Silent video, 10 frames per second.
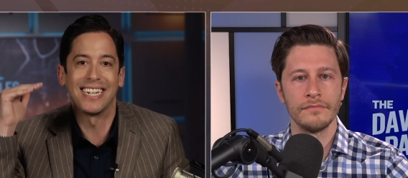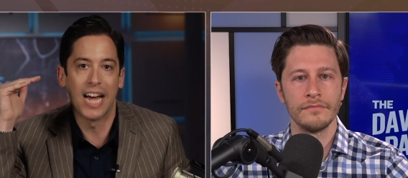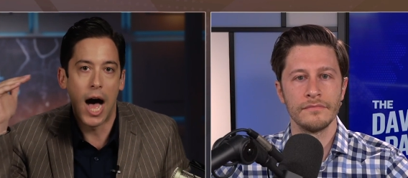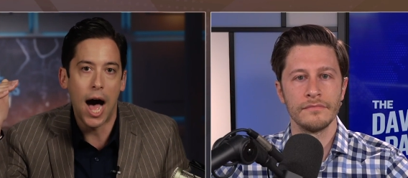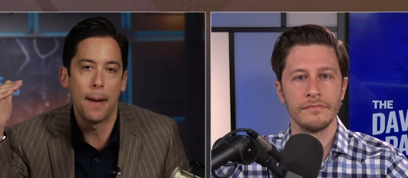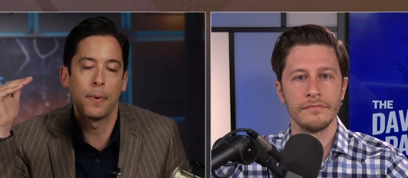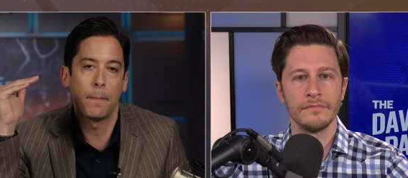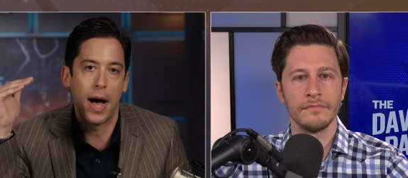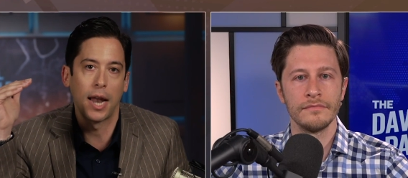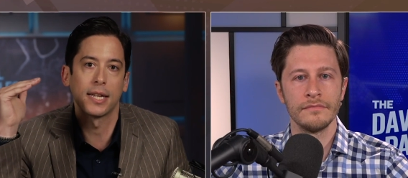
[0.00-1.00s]
Speaker 1: a top
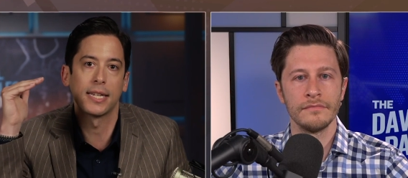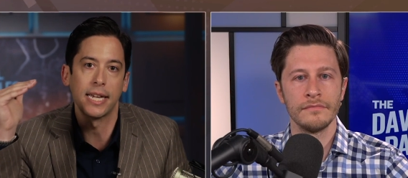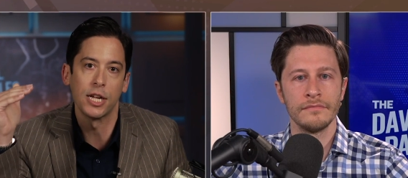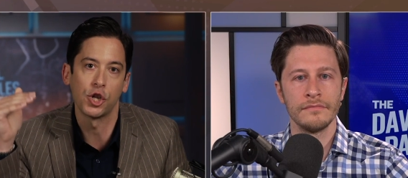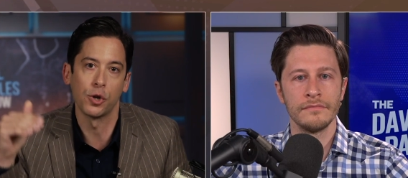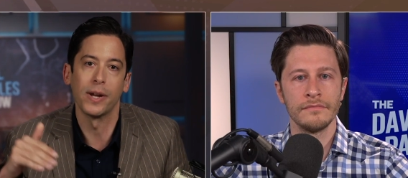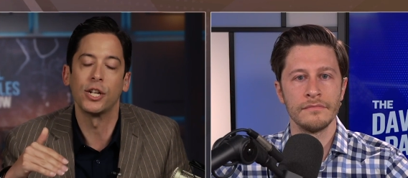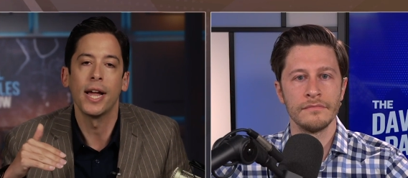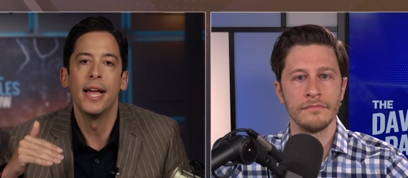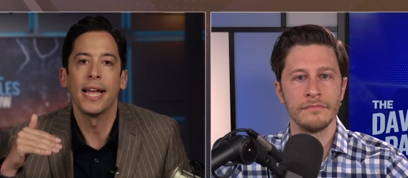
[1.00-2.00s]
policy issue.
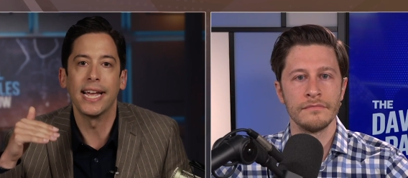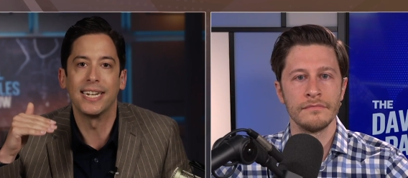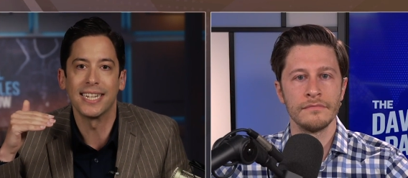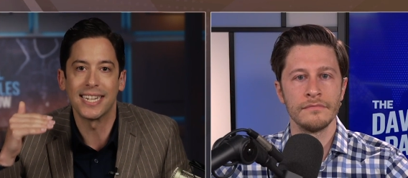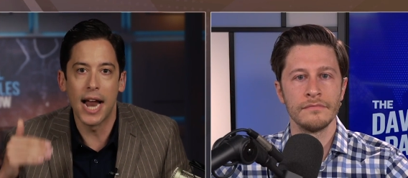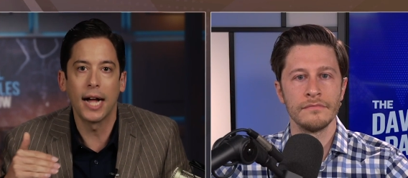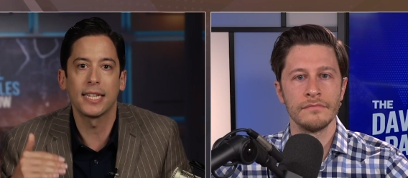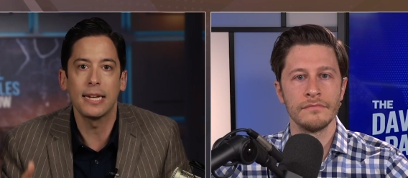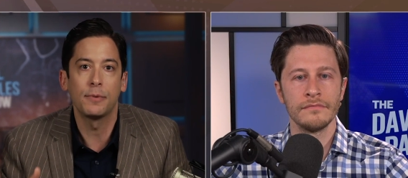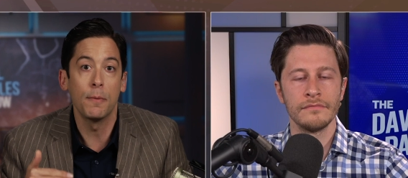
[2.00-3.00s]
It, it does not
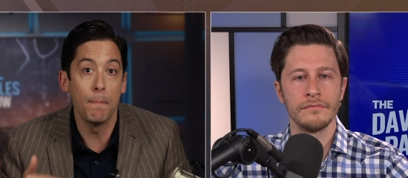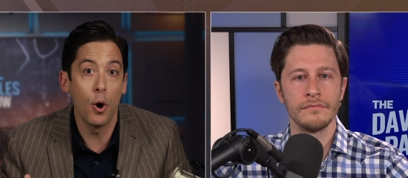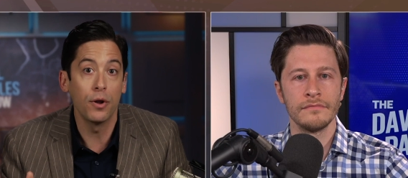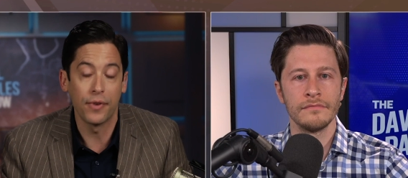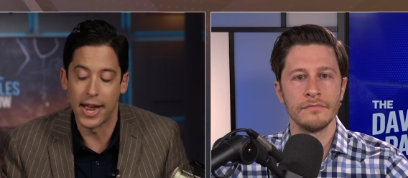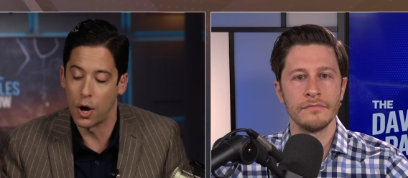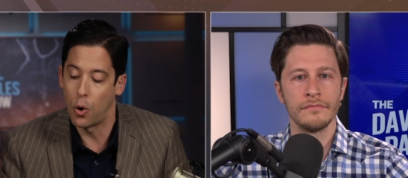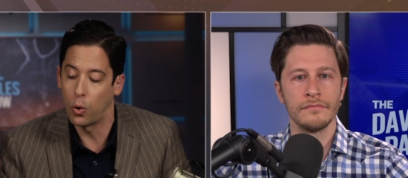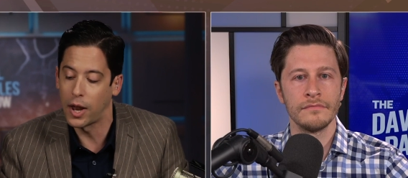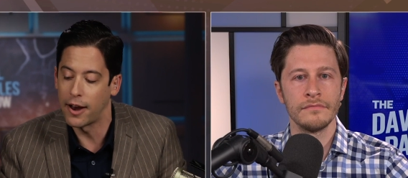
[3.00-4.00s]
seem to motivate a
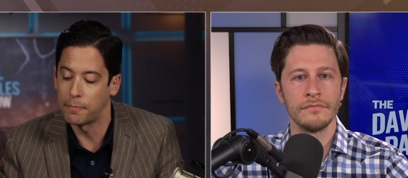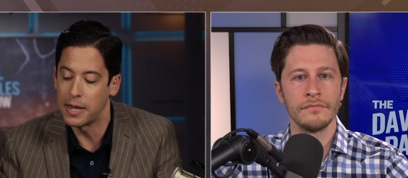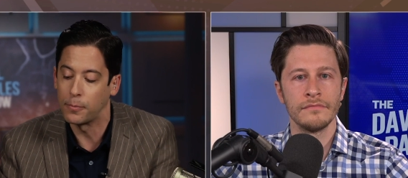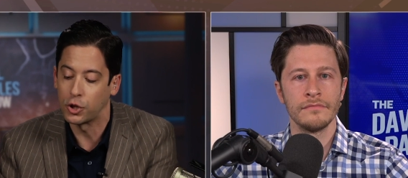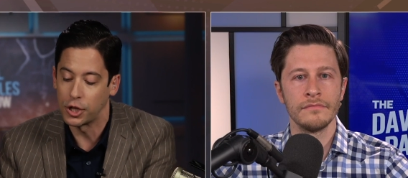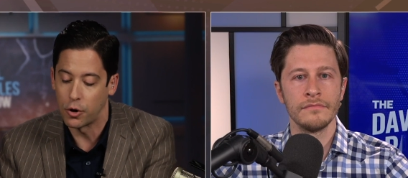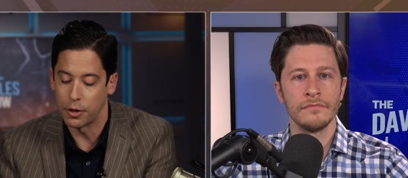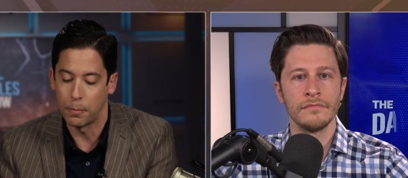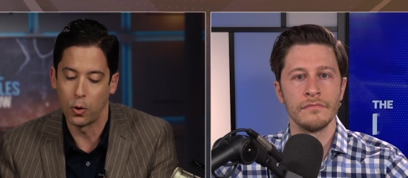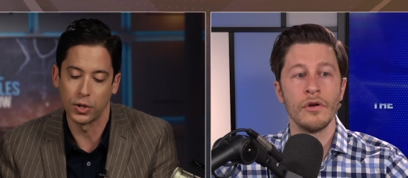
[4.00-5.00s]
whole lot of people to go to
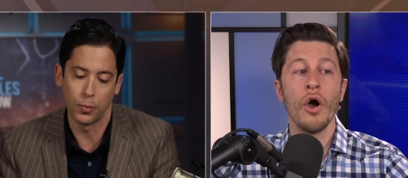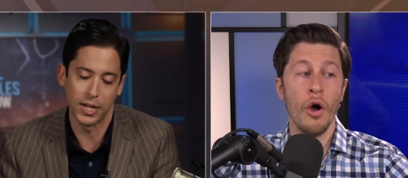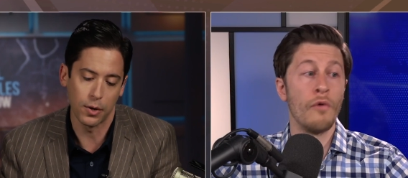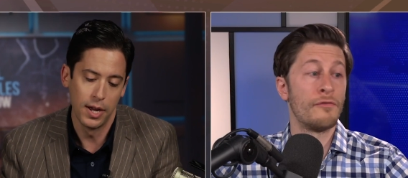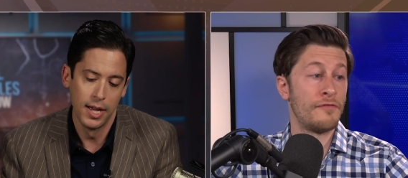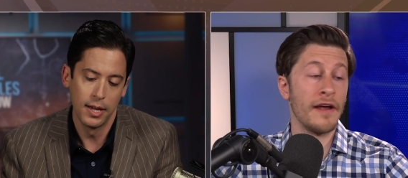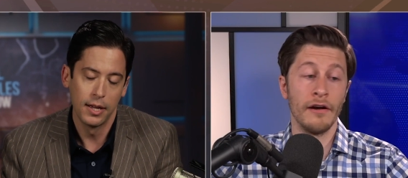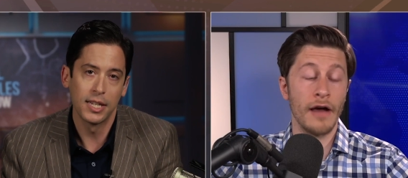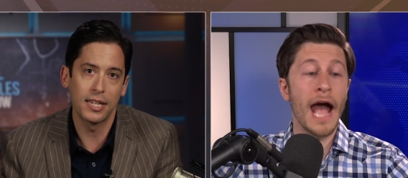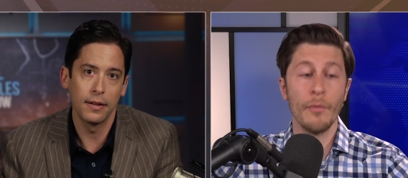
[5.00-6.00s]
the polls. what oh, is oh, fair.
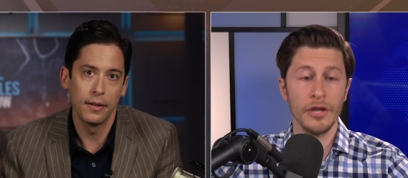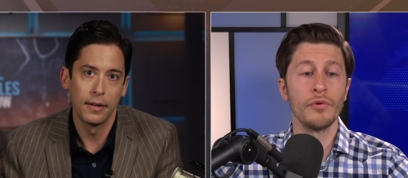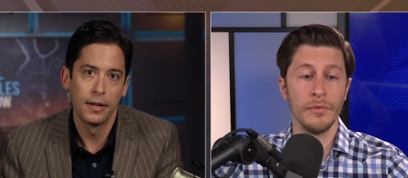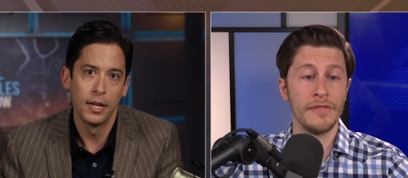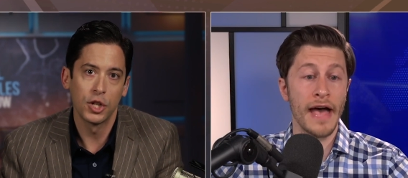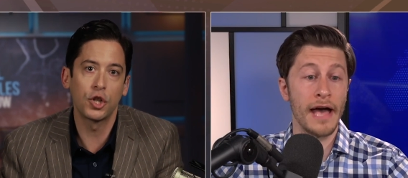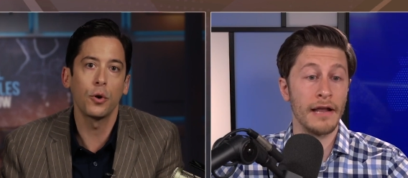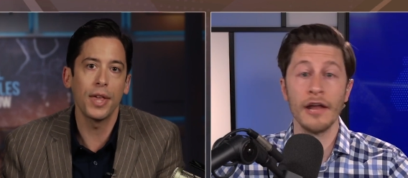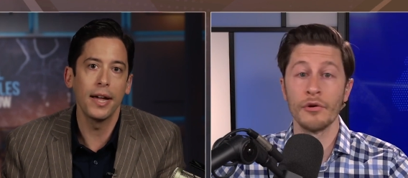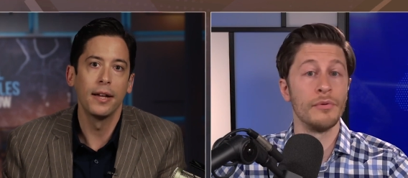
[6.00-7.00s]
I
Speaker 2: would agree with that. So
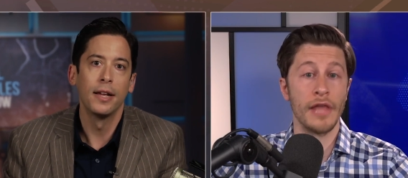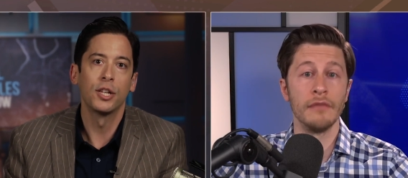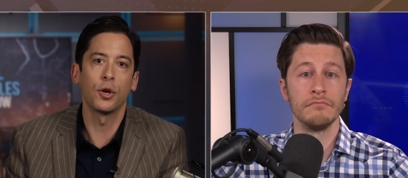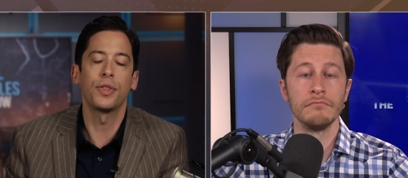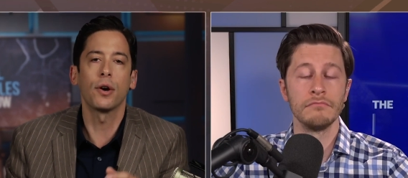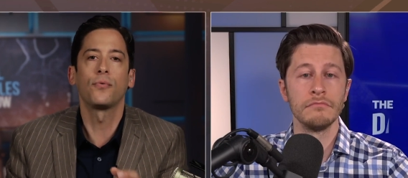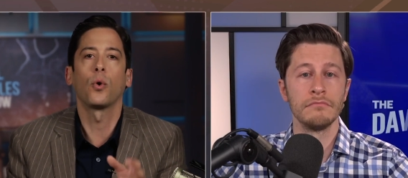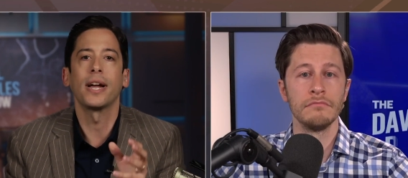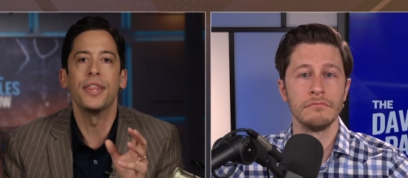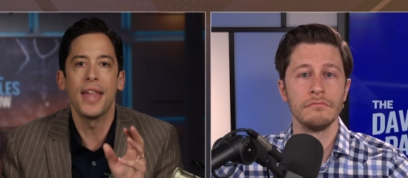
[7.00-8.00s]
I agree that, with that.
Speaker 1: So
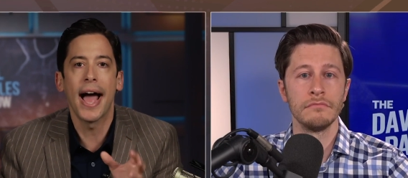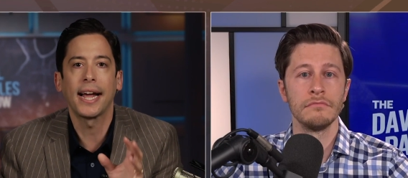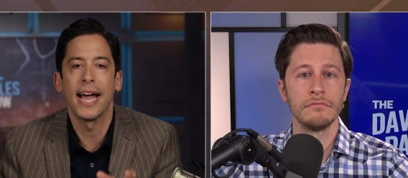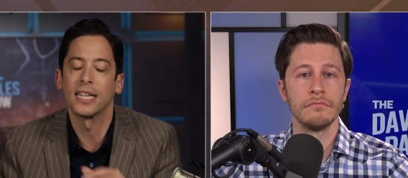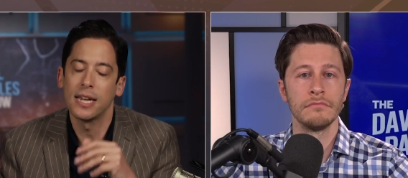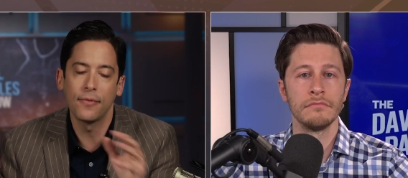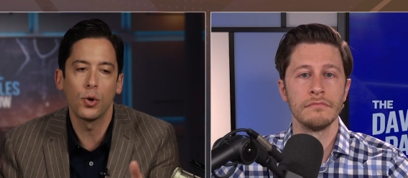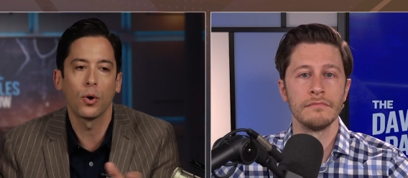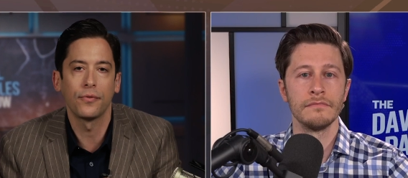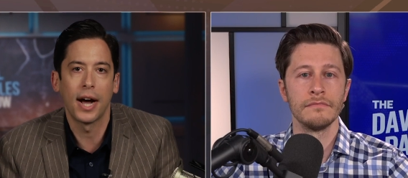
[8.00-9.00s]
therefore, in that case, if
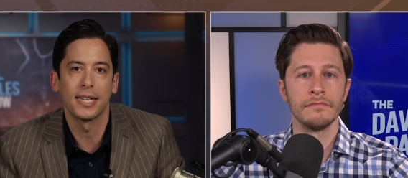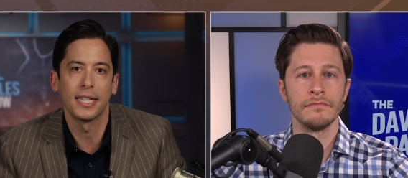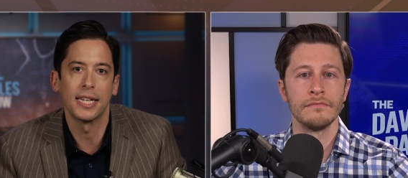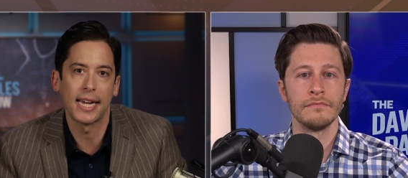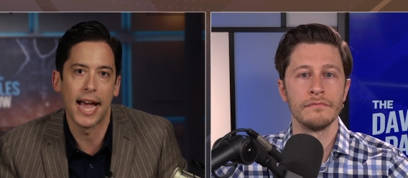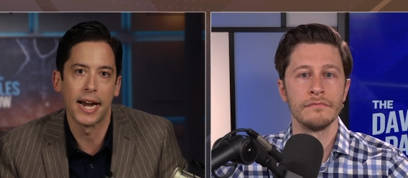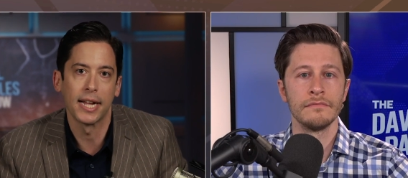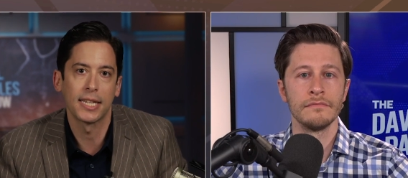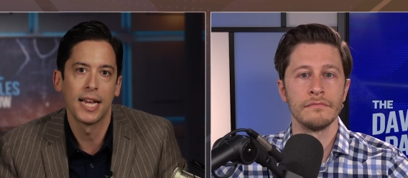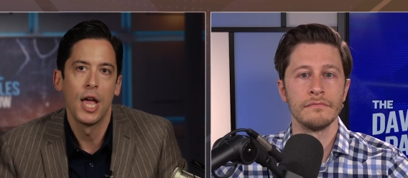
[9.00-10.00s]
you were advising these
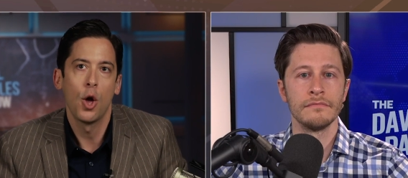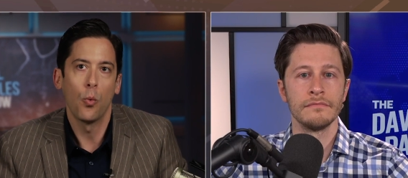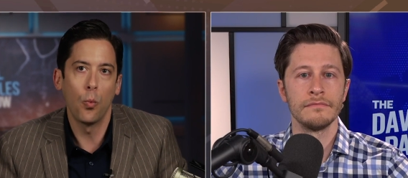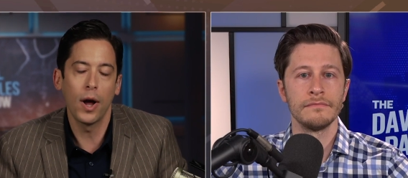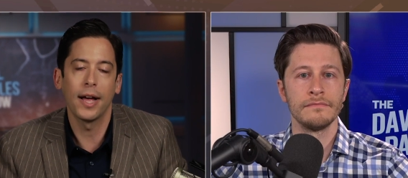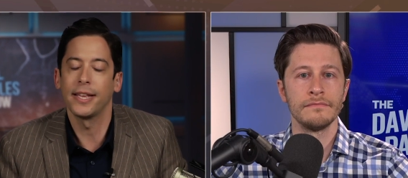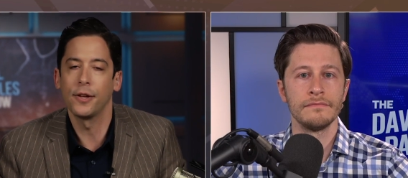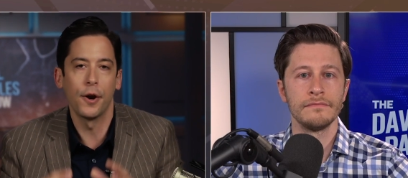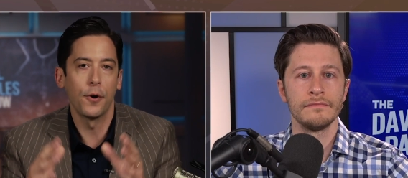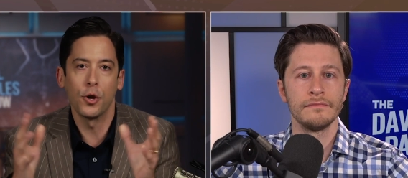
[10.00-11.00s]
candidates, uh,
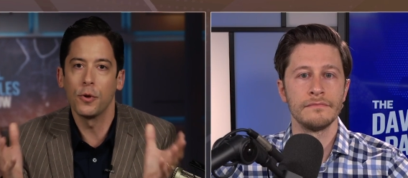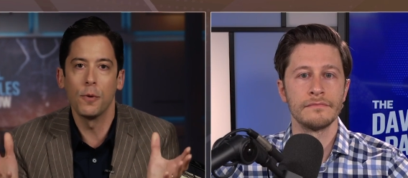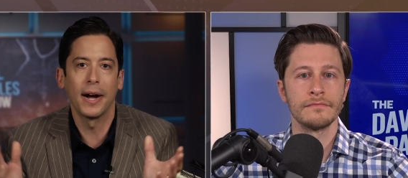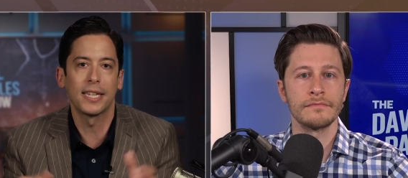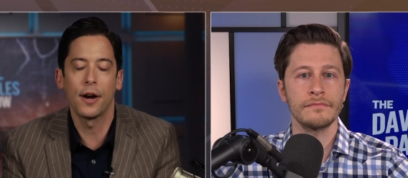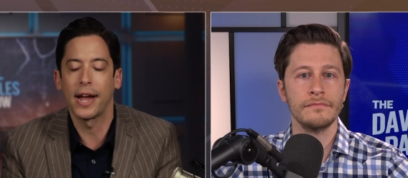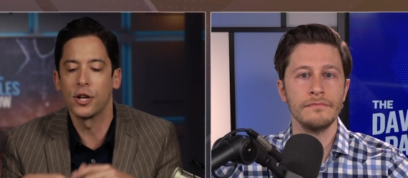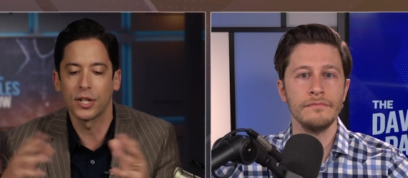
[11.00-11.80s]
you know, you, you might say, okay,